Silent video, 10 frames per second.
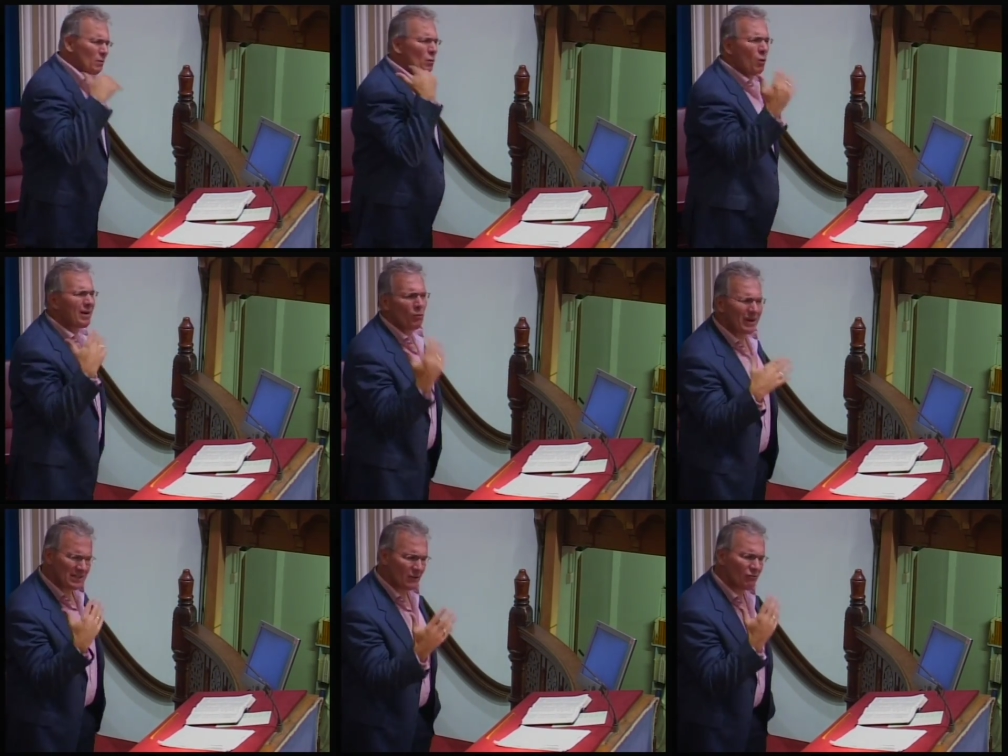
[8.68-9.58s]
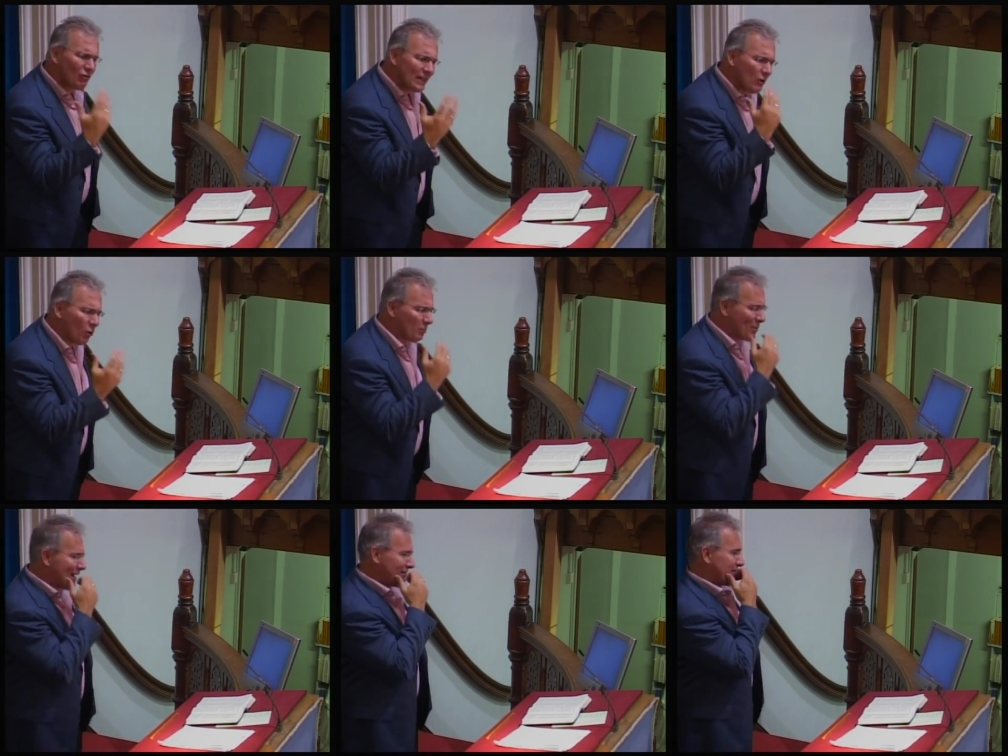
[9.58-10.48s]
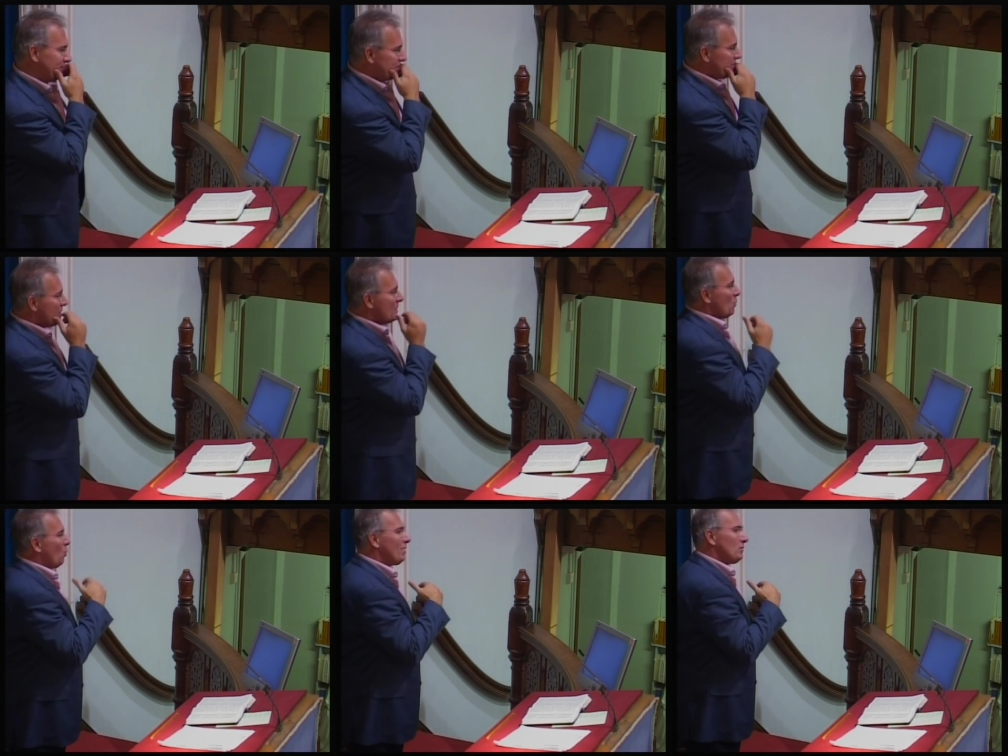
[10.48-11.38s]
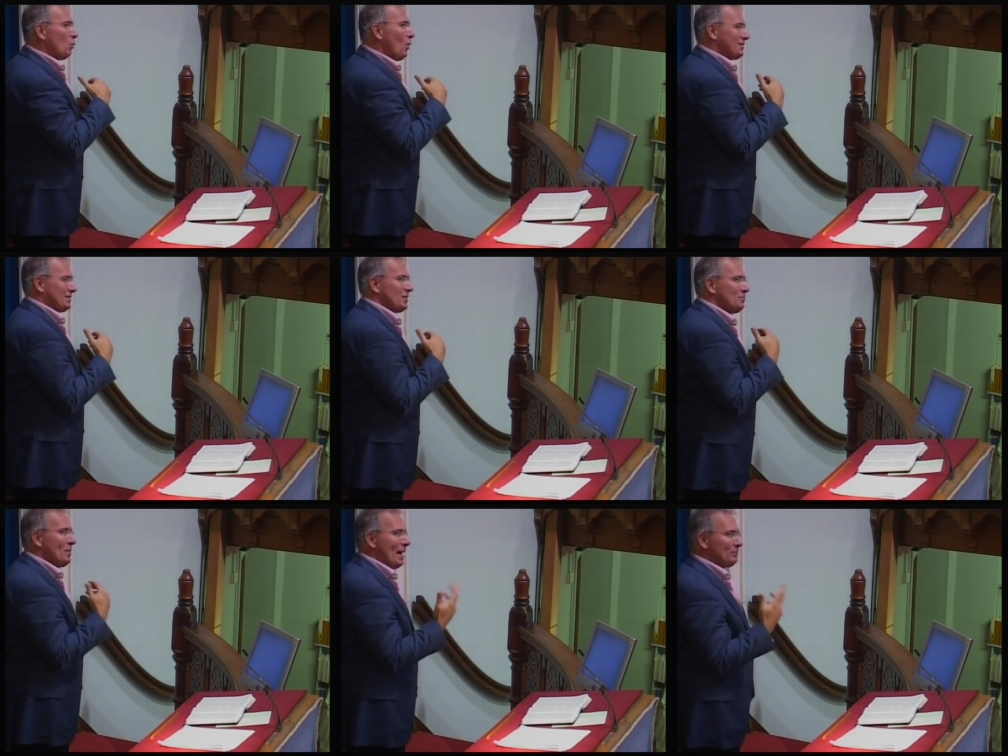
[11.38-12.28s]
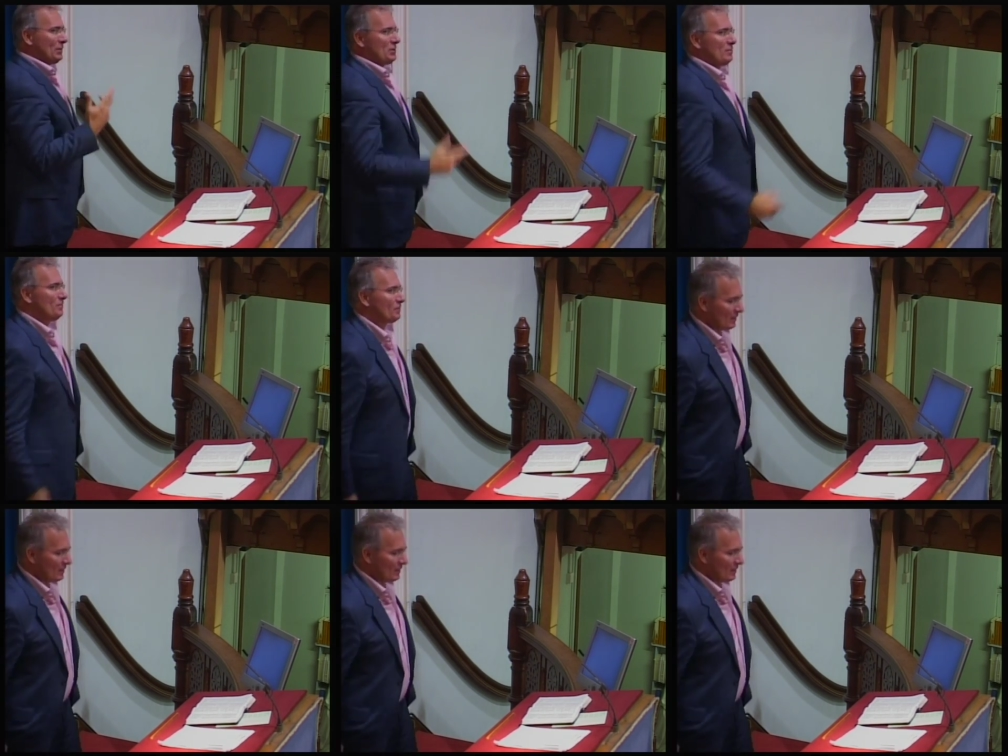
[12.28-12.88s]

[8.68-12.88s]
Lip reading: What is it really all about? What does baptism